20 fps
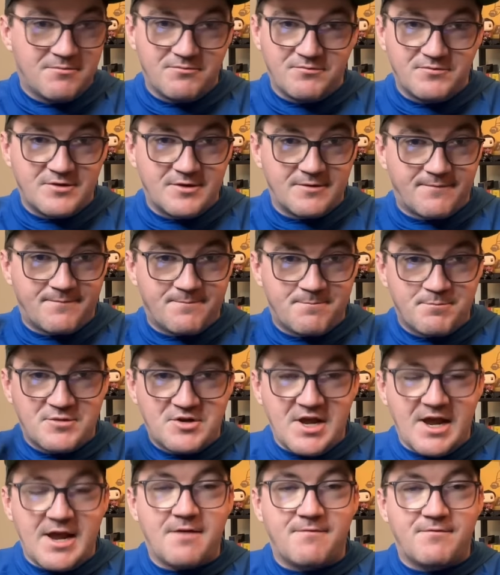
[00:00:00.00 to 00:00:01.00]
the
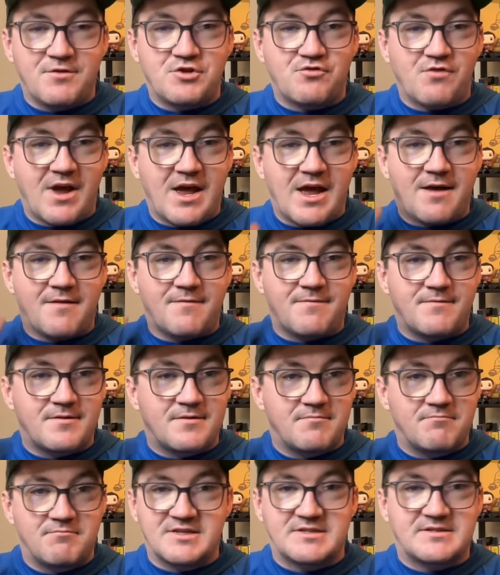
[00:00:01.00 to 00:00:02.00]
day of the draft,
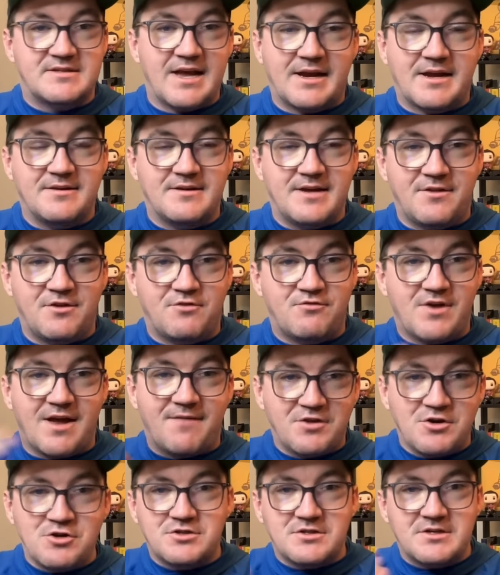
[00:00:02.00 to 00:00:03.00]
the second day of the draft,
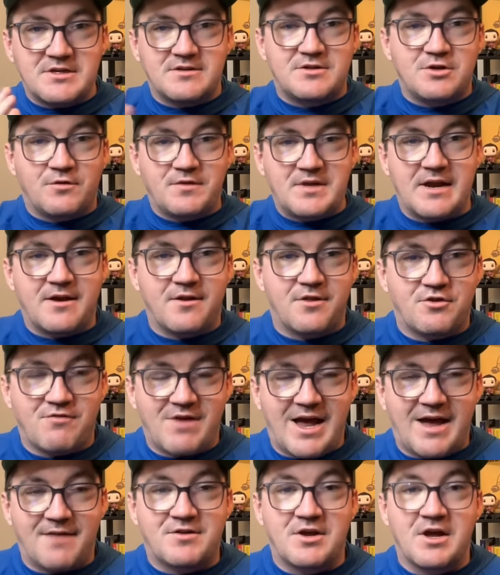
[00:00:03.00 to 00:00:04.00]
usually until the end of the
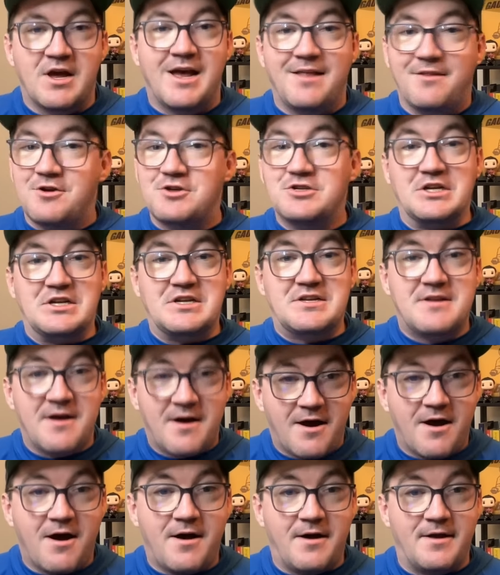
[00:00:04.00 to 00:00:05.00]
draft. There's a
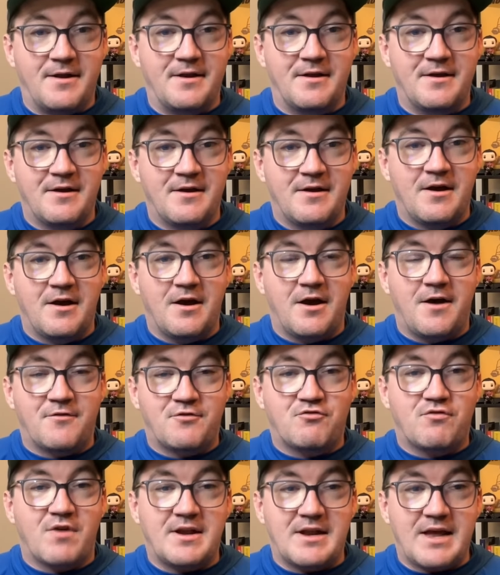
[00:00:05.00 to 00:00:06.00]
ton of
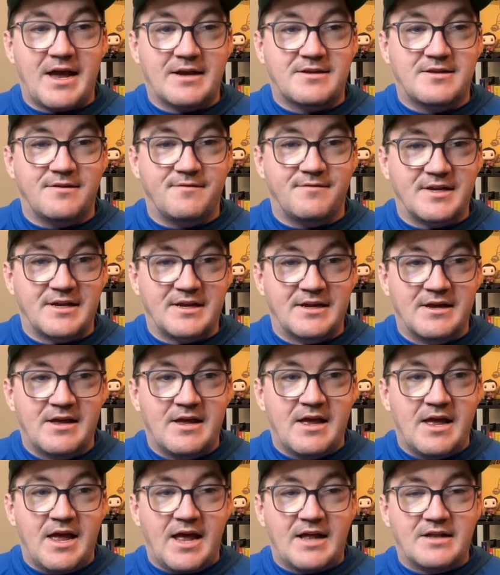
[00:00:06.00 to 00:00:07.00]
trade activity.
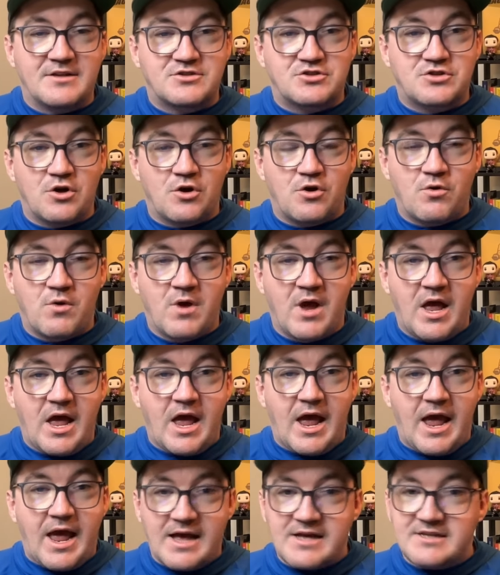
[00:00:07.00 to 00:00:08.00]
And so
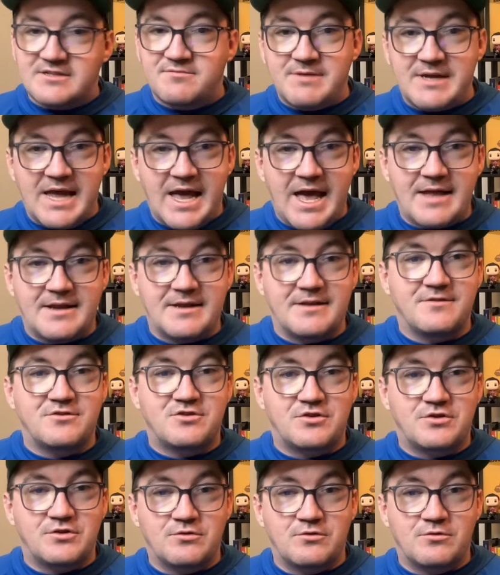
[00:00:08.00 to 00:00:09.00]
as we head
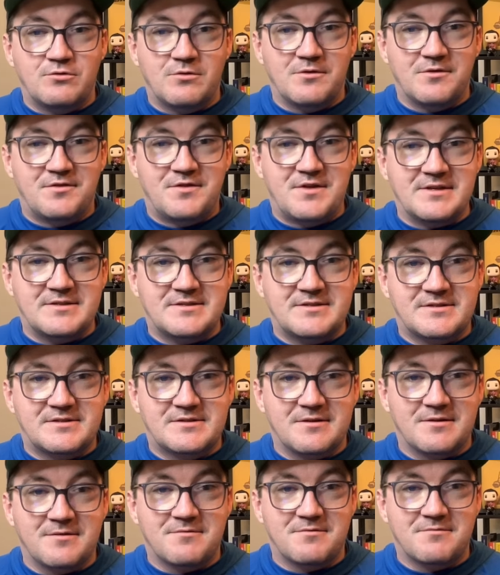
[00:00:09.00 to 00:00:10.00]
into
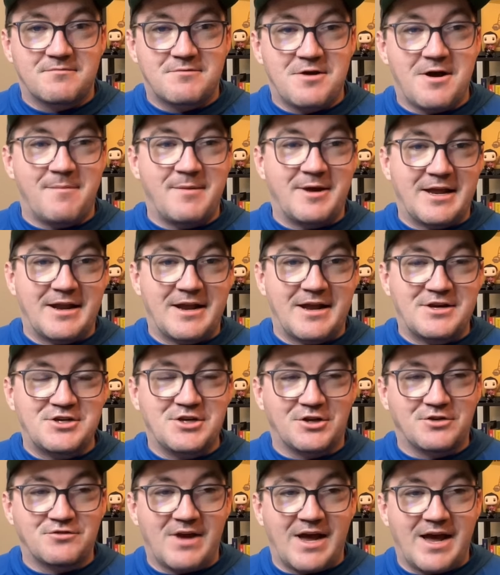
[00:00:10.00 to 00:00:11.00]
this coming
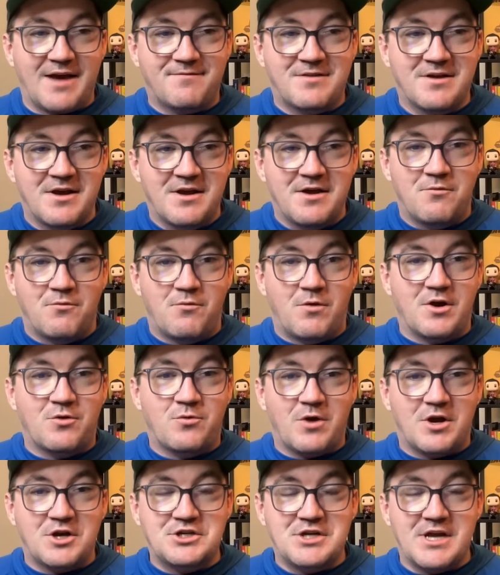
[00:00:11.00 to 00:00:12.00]
NHL draft, one
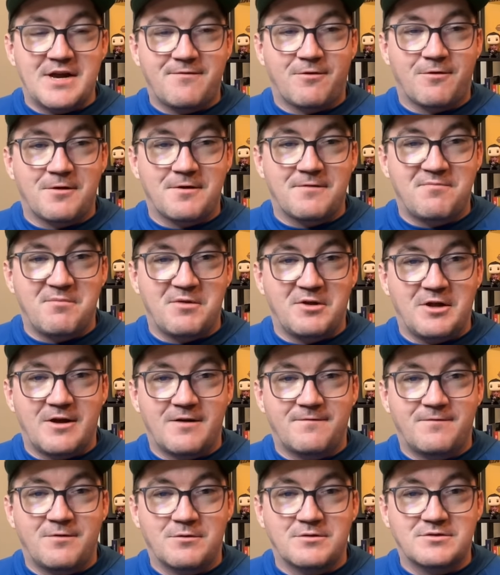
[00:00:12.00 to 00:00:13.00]
question I've heard from a lot
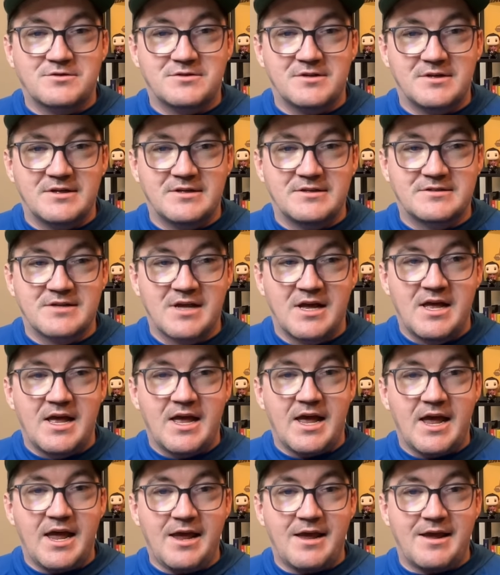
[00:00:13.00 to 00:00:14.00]
of folks is,
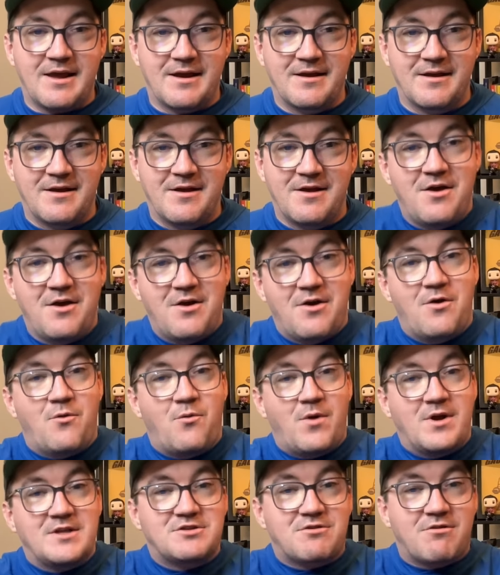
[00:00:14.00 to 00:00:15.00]
hey,
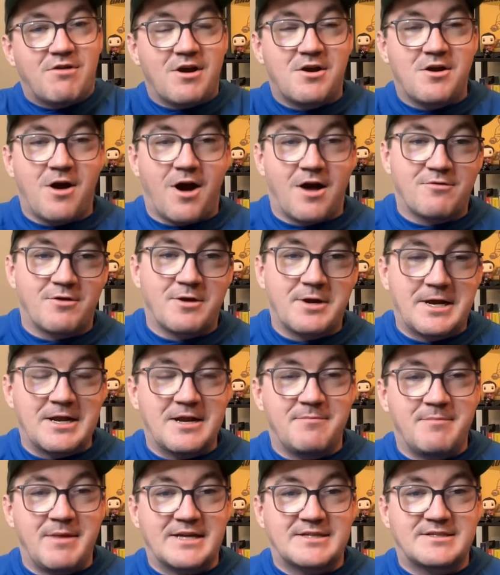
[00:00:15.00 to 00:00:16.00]
when's Craig Conroy going to
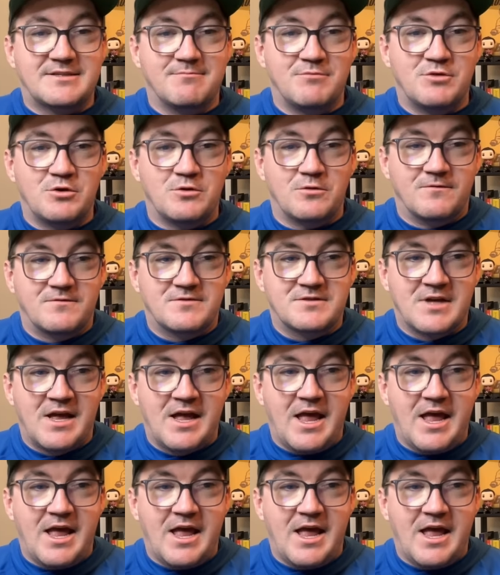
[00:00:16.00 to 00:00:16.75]
make some moves?